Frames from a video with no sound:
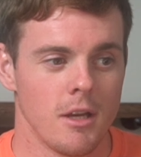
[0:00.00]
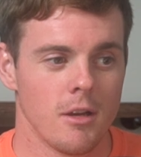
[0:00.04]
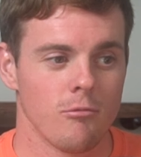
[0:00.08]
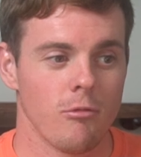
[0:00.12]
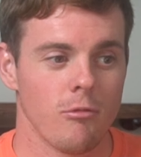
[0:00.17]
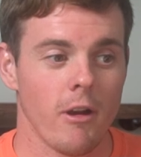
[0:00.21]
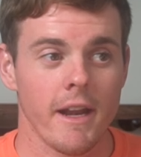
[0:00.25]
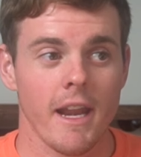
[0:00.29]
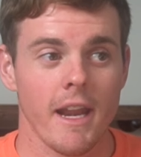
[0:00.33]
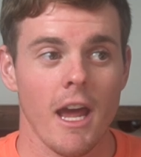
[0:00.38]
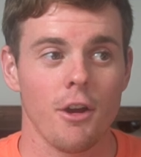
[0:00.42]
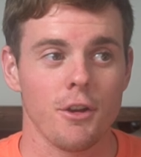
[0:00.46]

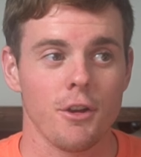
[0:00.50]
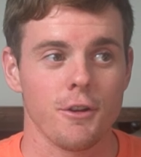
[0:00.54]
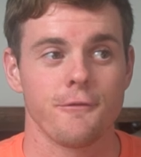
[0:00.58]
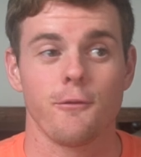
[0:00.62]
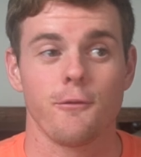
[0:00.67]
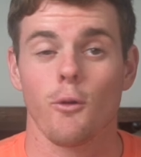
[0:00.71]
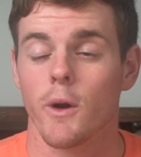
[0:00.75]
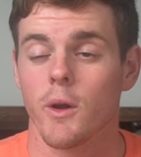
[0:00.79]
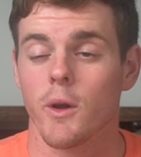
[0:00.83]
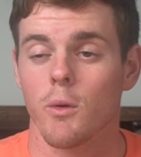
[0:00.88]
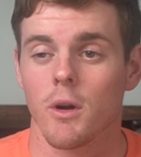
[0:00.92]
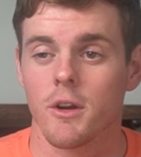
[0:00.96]
right now you're
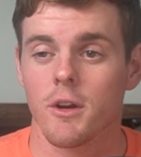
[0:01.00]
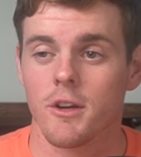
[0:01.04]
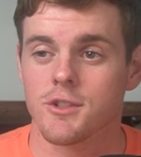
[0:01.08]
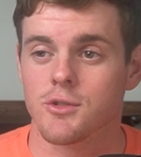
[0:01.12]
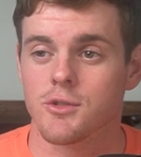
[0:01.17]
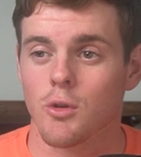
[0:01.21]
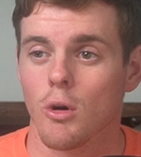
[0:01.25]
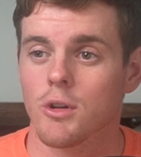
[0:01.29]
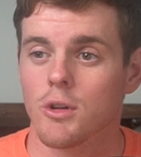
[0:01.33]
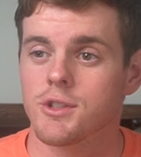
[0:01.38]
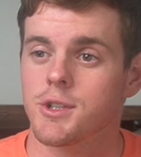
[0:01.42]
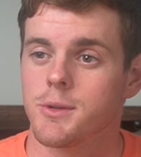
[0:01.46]
41 years
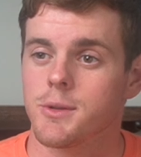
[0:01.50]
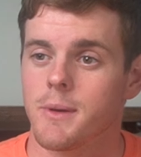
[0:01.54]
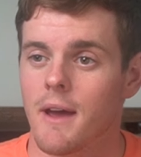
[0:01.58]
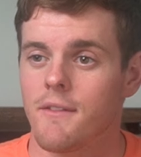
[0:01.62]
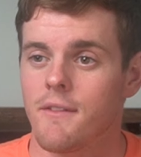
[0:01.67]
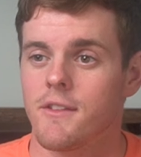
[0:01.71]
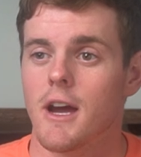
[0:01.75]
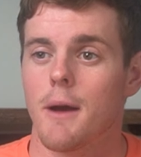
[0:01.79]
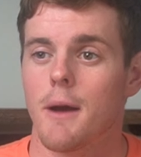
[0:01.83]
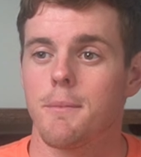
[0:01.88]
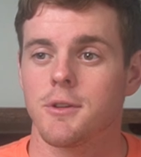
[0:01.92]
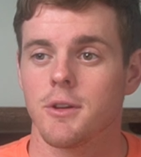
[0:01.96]
old, so you
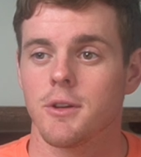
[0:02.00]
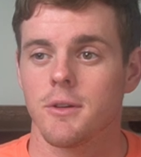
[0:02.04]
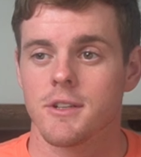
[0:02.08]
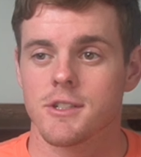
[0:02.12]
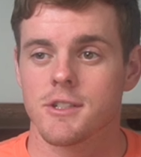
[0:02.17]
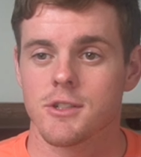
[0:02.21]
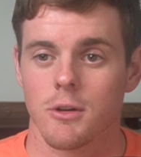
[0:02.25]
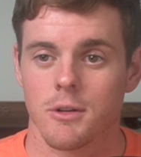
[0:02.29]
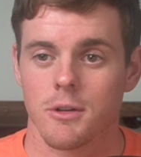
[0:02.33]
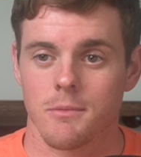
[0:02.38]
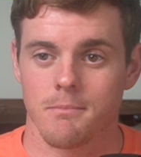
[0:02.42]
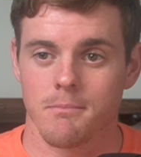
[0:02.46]
have the opportunity to
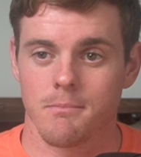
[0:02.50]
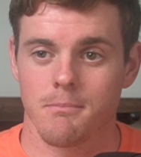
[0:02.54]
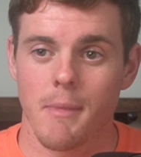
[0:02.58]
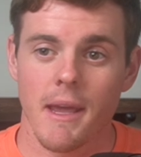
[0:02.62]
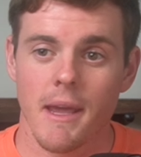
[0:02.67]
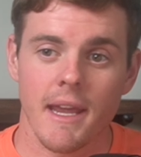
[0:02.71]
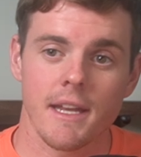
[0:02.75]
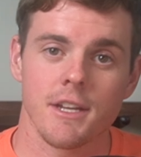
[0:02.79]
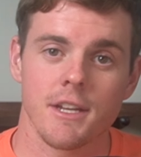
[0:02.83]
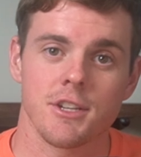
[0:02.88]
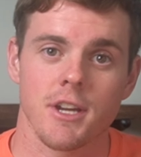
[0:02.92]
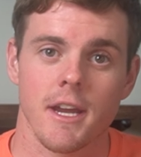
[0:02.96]
start
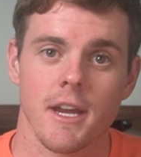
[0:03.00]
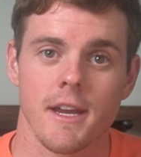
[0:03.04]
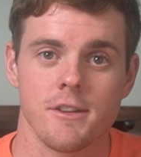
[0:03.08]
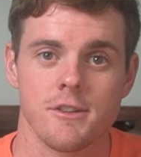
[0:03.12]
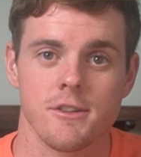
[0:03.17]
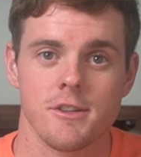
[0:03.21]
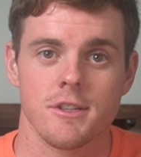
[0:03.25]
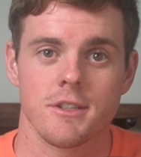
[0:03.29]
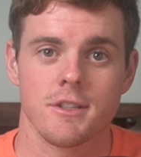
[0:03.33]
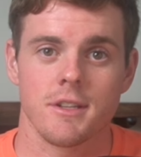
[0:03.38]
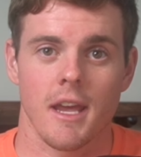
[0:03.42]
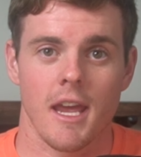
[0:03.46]
making
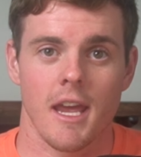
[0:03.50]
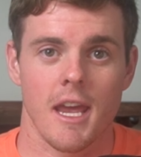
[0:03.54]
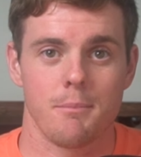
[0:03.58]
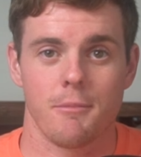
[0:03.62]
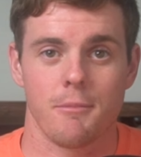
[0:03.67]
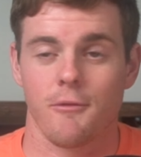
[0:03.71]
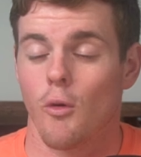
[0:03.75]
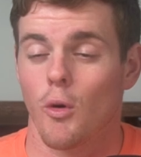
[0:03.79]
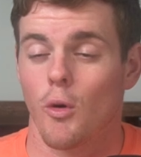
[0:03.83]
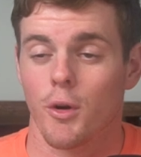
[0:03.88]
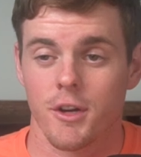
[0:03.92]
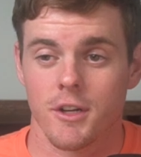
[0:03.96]
changes
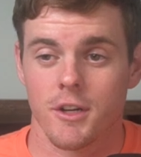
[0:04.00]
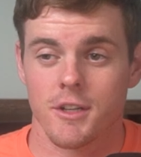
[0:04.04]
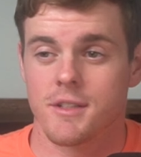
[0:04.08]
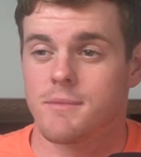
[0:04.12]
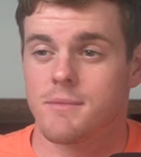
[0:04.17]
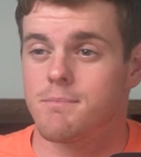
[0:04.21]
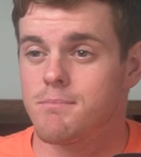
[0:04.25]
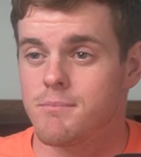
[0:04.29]
before you